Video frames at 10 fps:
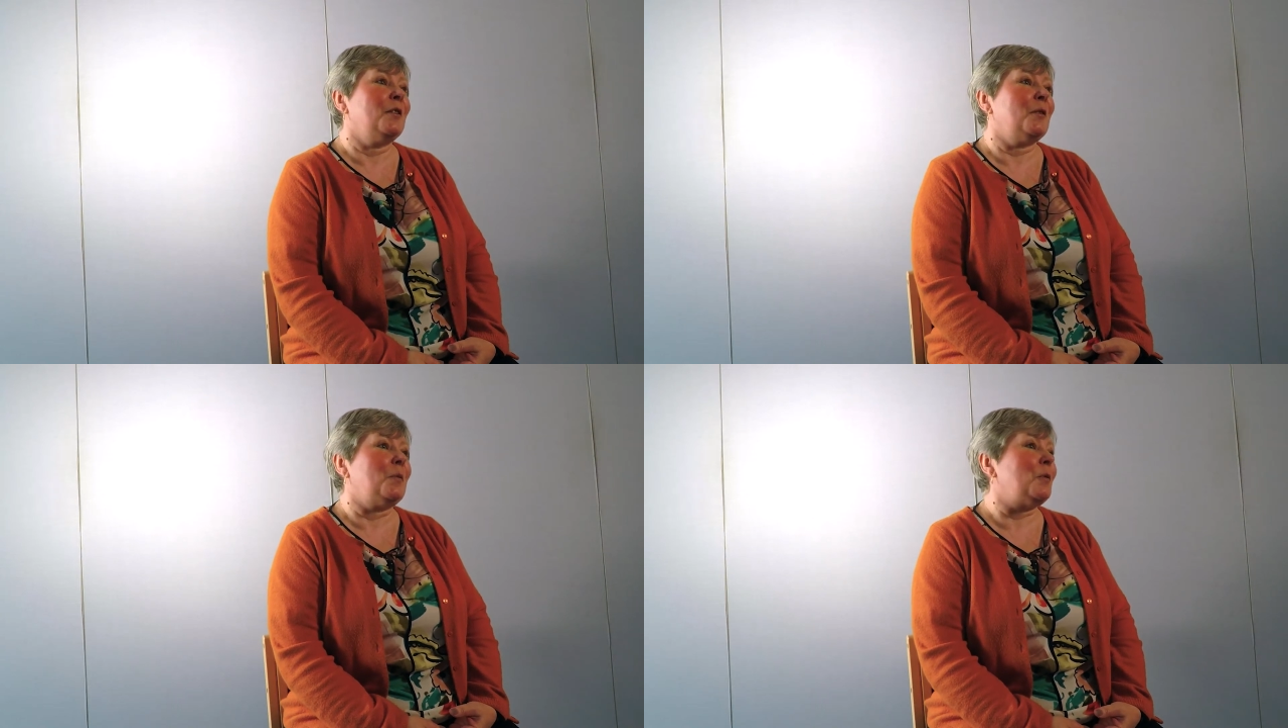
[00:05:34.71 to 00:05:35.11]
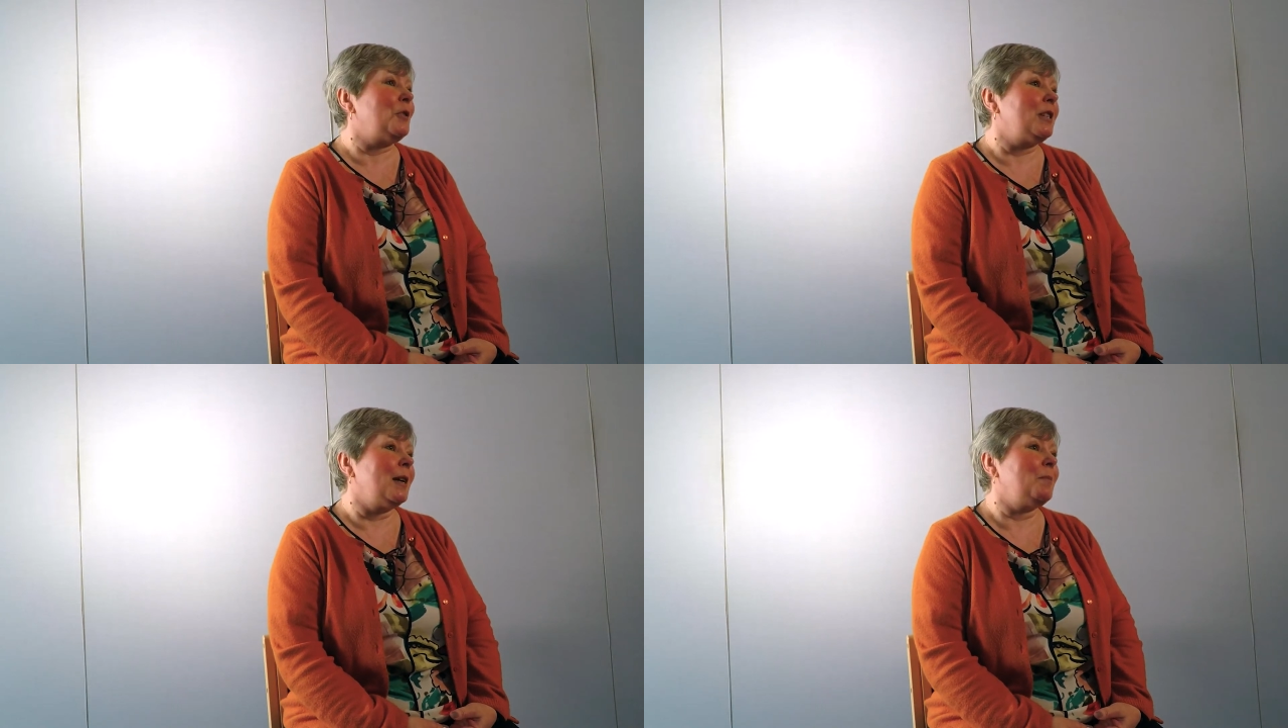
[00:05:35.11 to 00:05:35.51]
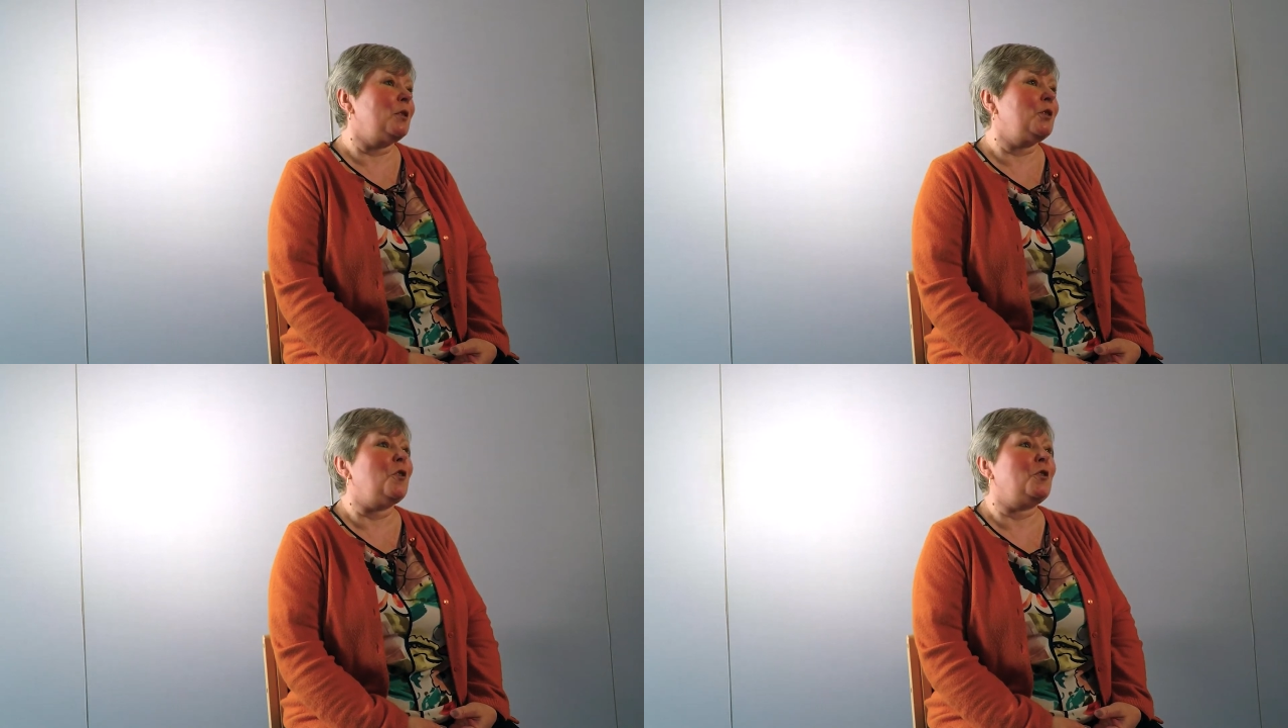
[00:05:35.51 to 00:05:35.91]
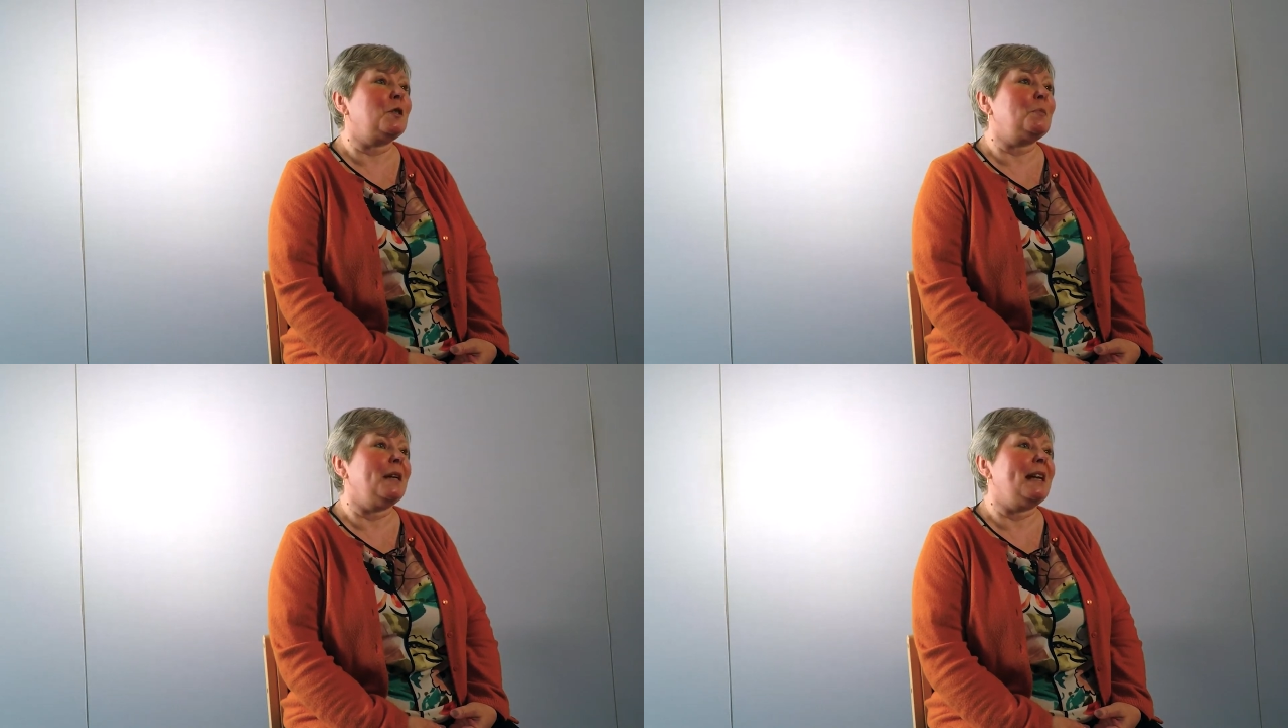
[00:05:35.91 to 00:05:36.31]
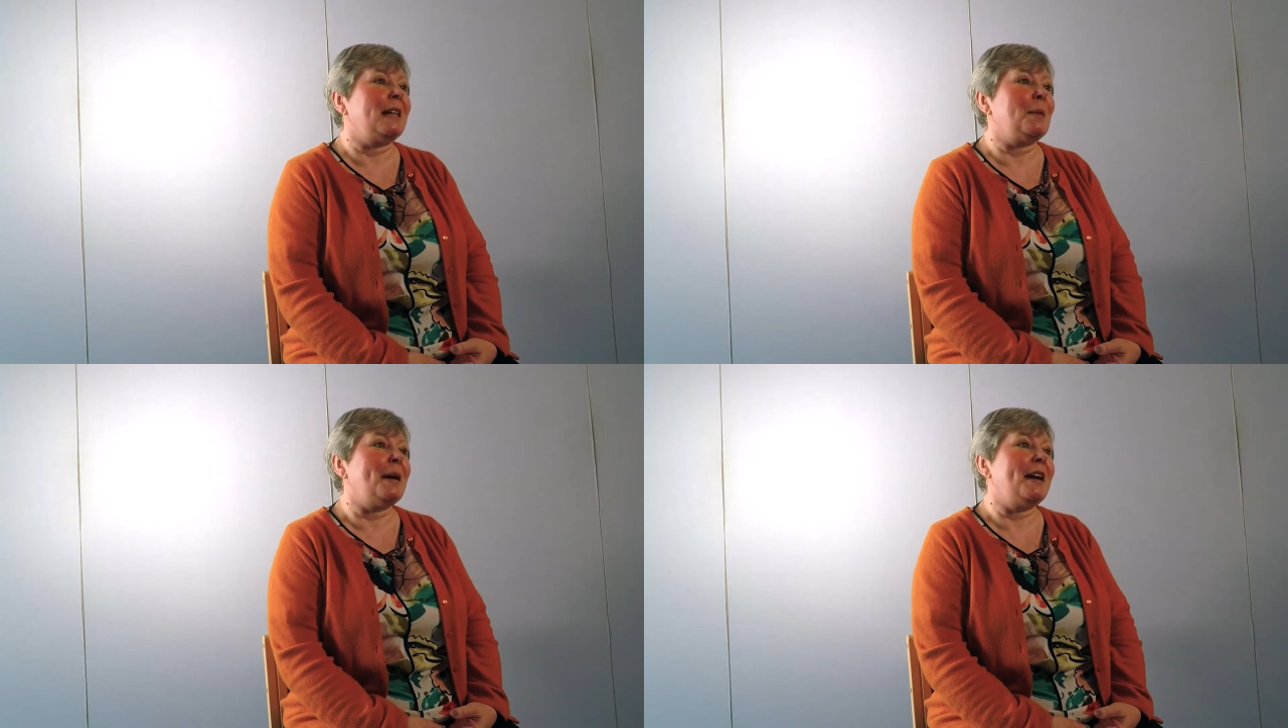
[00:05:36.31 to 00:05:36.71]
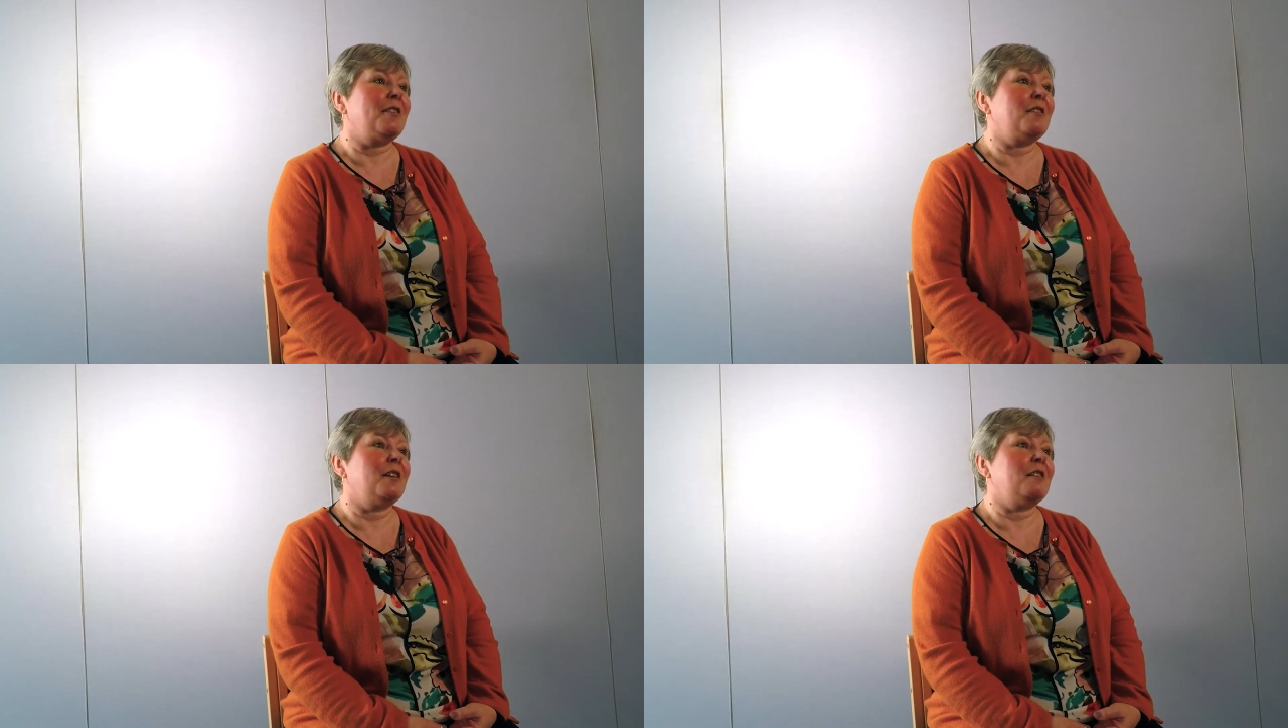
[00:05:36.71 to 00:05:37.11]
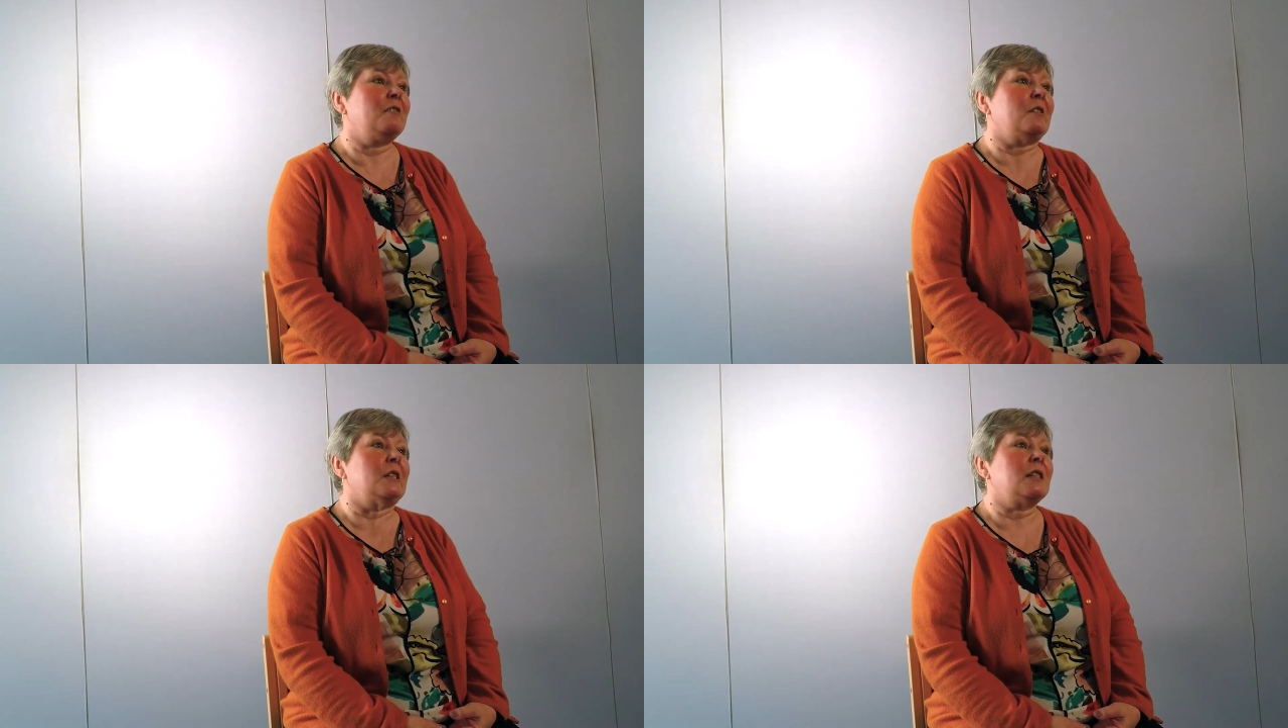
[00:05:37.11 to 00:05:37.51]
wartime songs playing in the background,